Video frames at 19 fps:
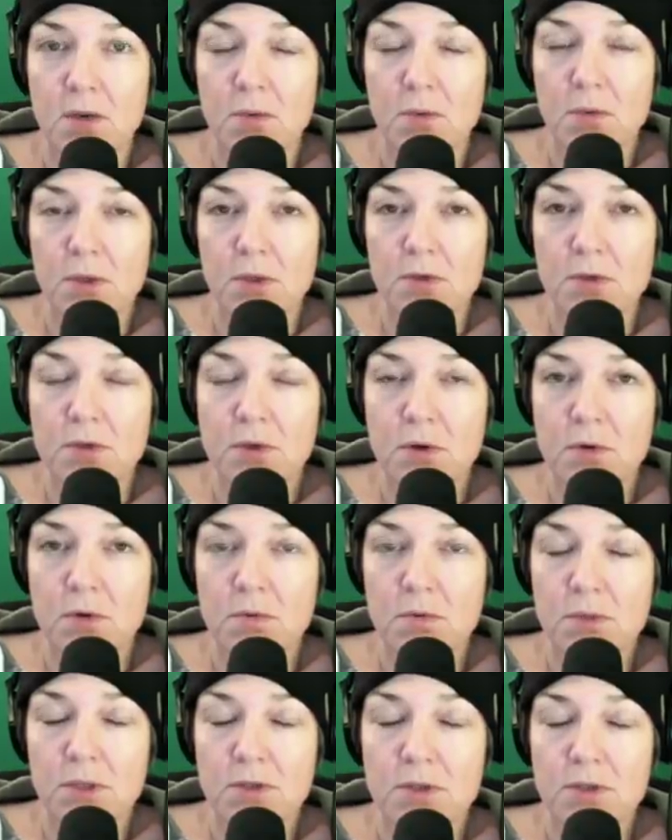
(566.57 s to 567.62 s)
when
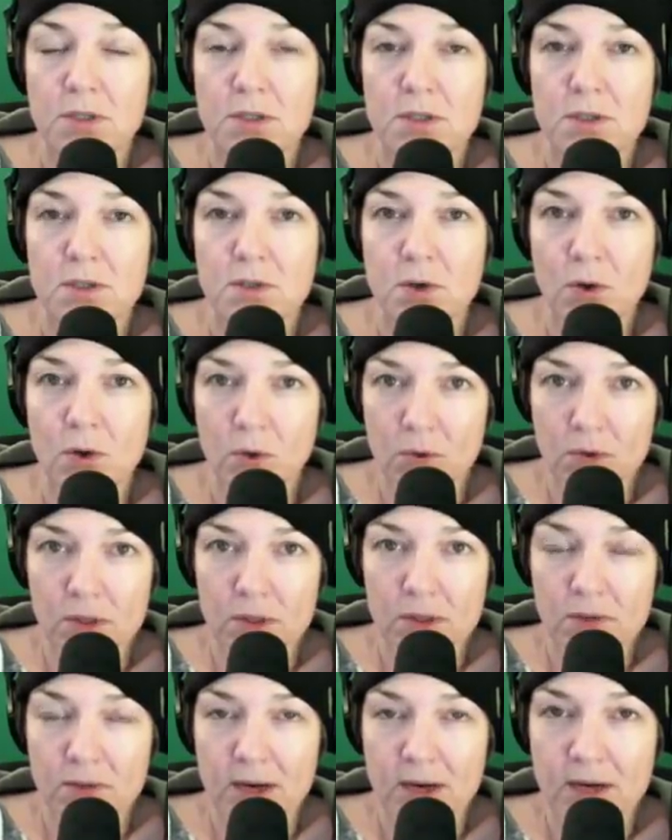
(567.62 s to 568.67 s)
you're just
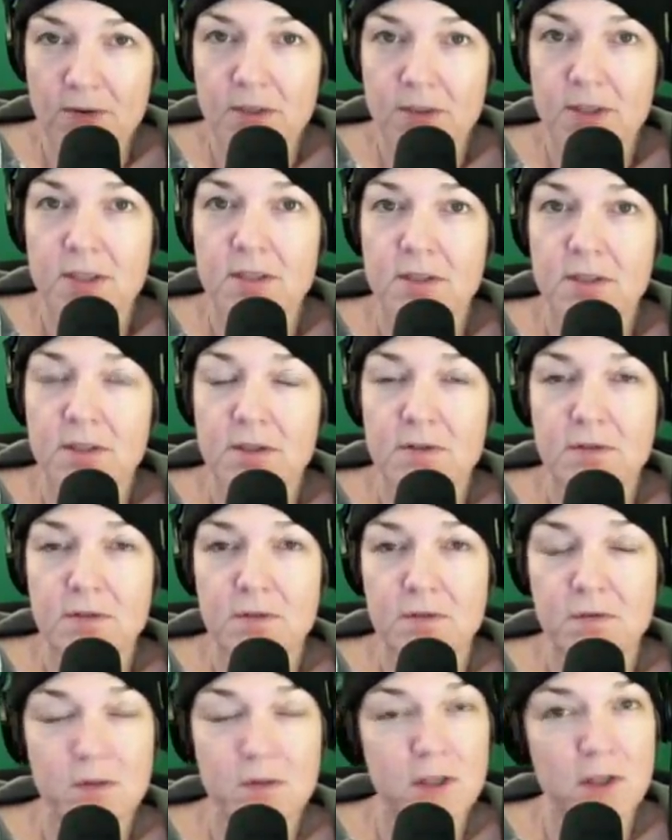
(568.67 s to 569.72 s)
totally grounded in this
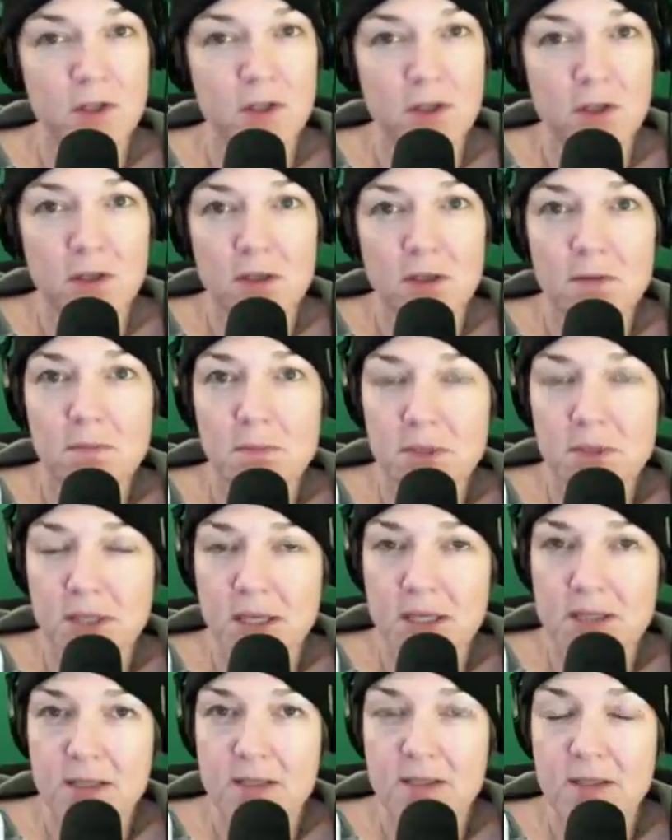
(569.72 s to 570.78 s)
fear
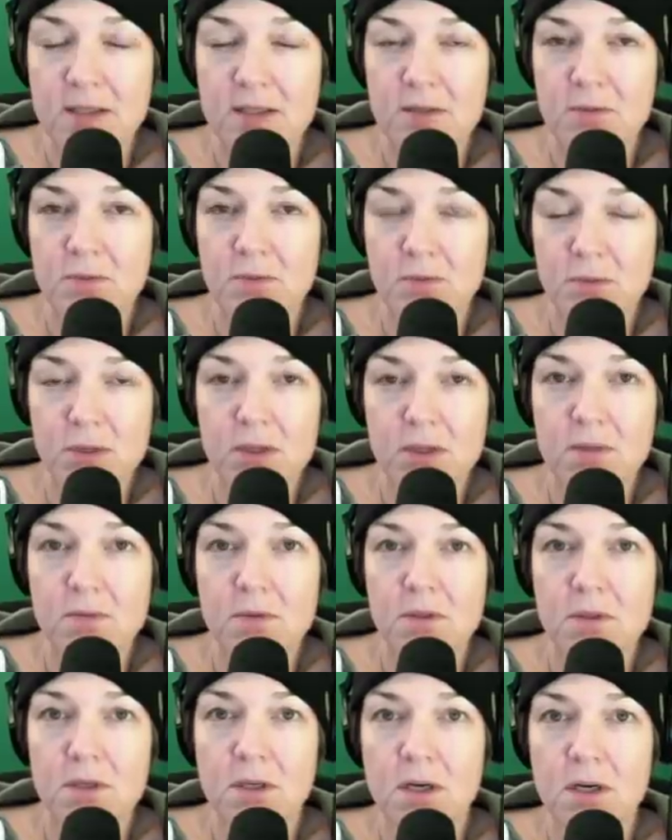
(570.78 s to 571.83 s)
place, it's really,
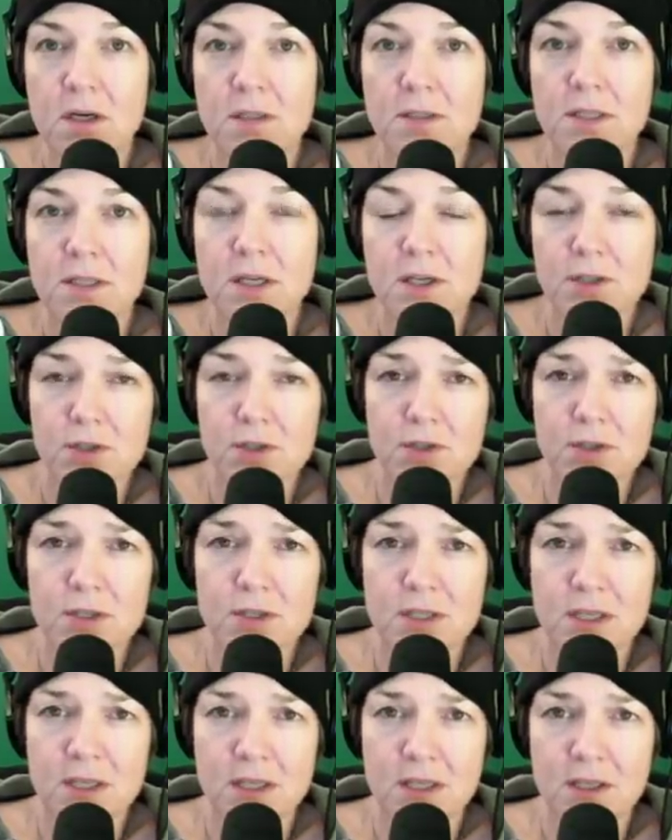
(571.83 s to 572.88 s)
really hard to
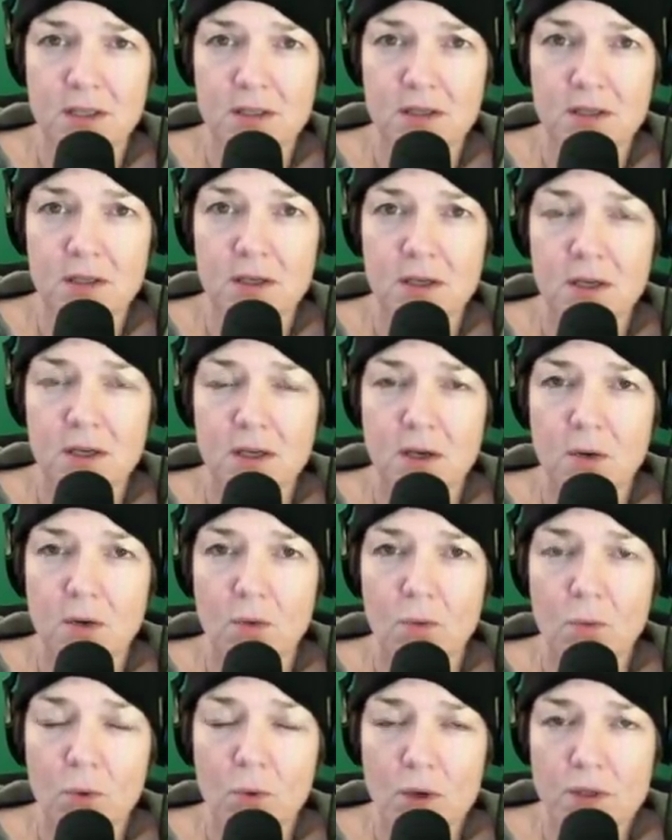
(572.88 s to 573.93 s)
understand
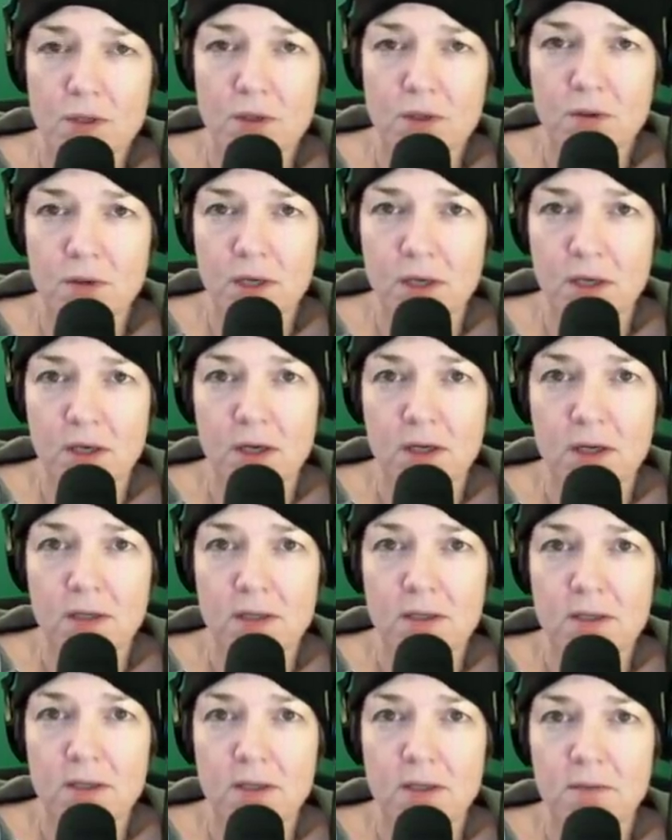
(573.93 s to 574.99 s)
what's going
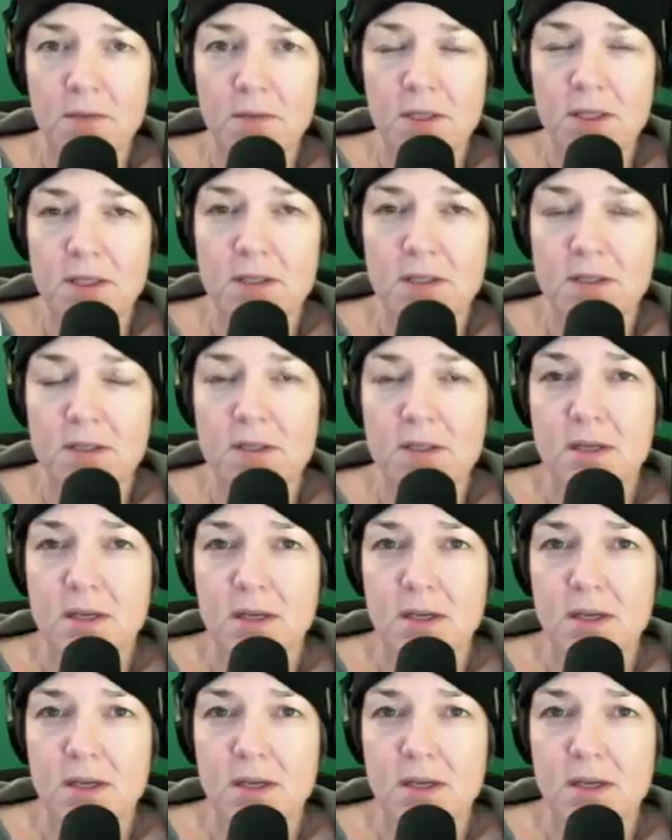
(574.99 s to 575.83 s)
on. I mean, that's